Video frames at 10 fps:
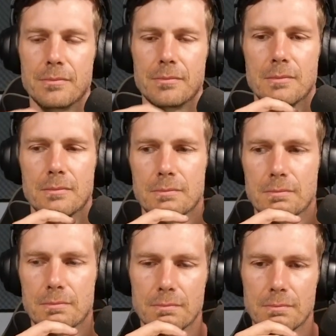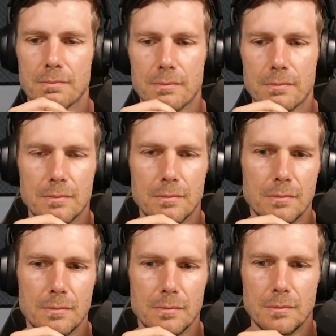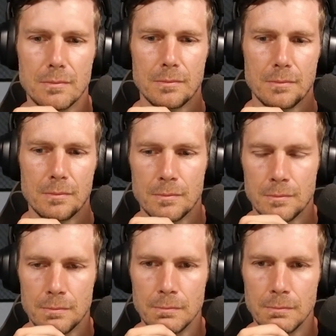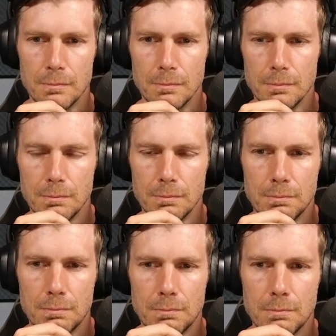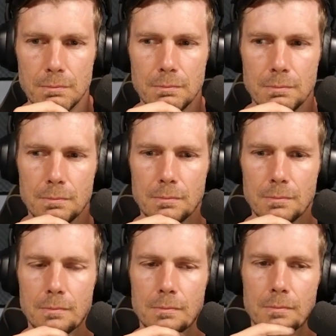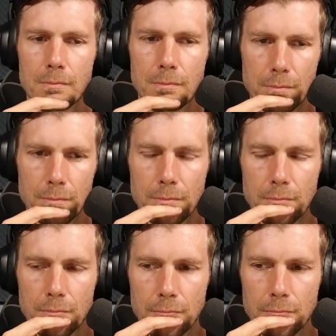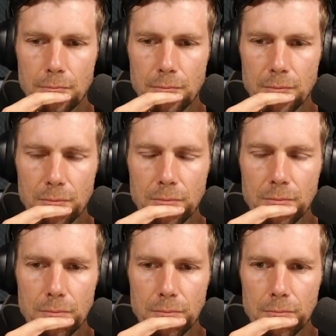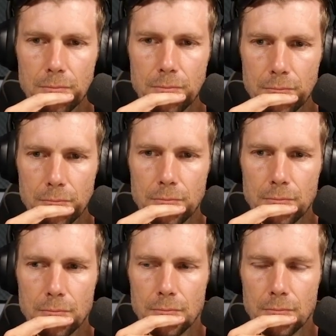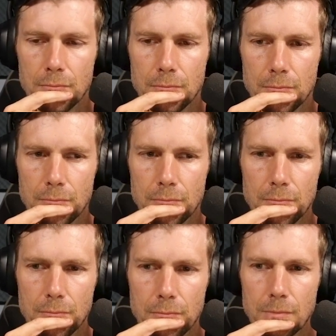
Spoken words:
No words are spoken by the person on screen.